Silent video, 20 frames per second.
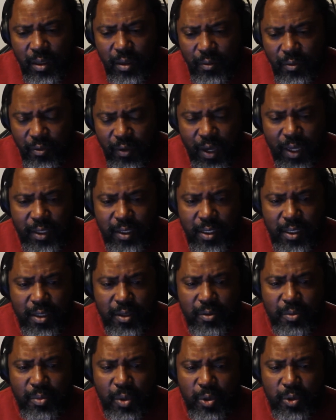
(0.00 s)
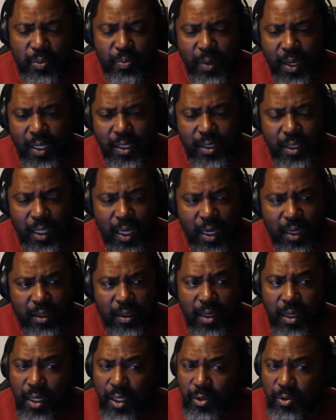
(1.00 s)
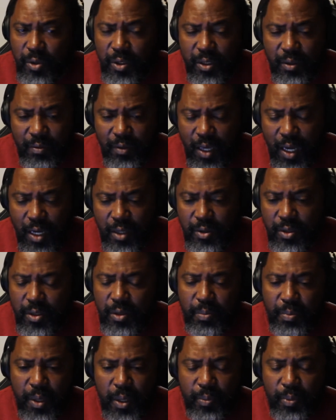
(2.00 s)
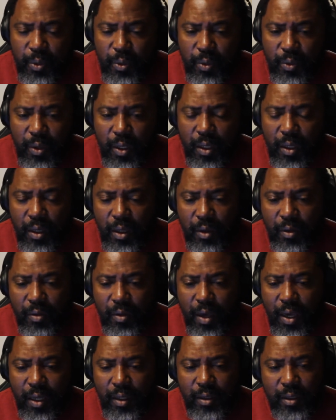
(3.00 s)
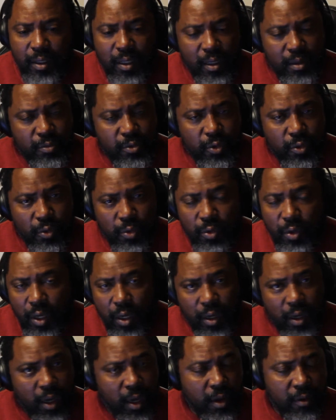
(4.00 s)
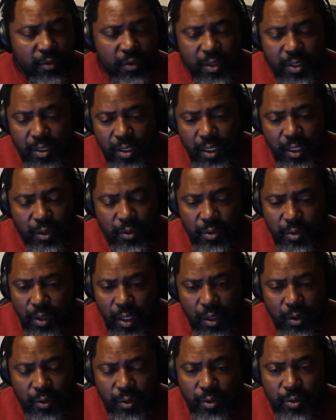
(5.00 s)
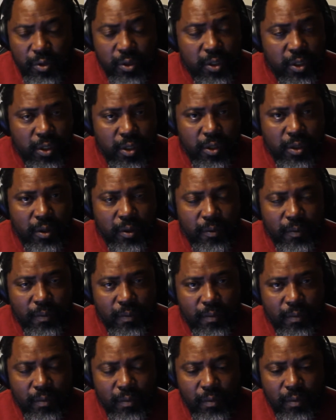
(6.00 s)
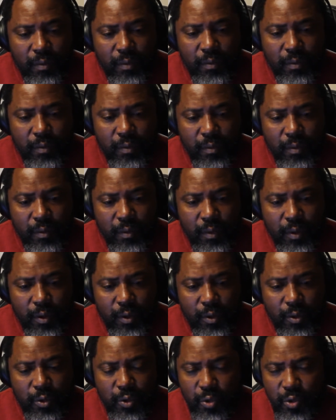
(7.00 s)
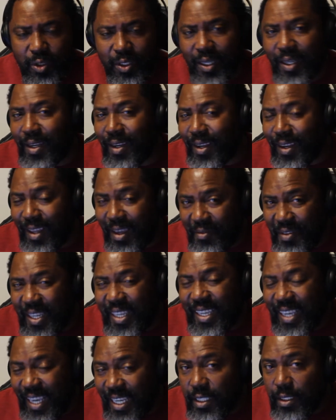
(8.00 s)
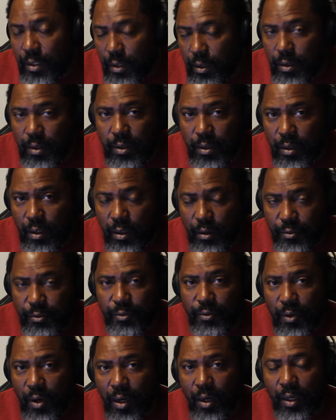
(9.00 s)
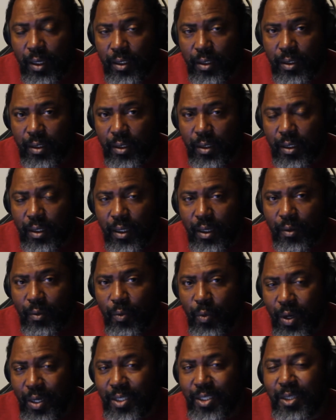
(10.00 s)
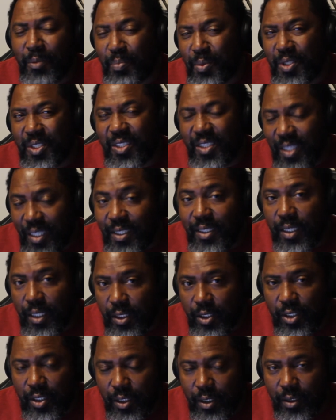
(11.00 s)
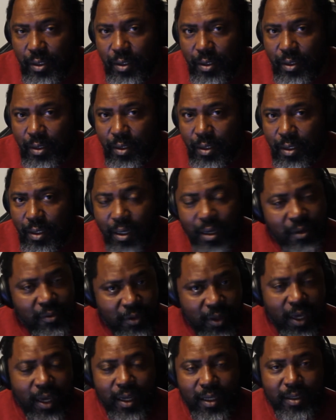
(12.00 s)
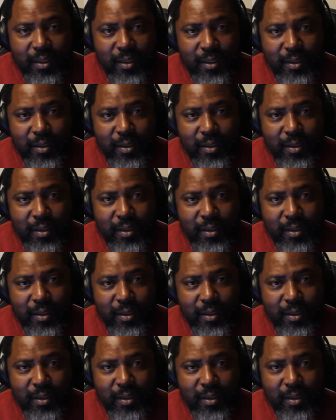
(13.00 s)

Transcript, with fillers: fact is most banks got hundreds of thousands of people that comes through there every single doggone year. And you said 11 cases of fraud. What is the percentage of that?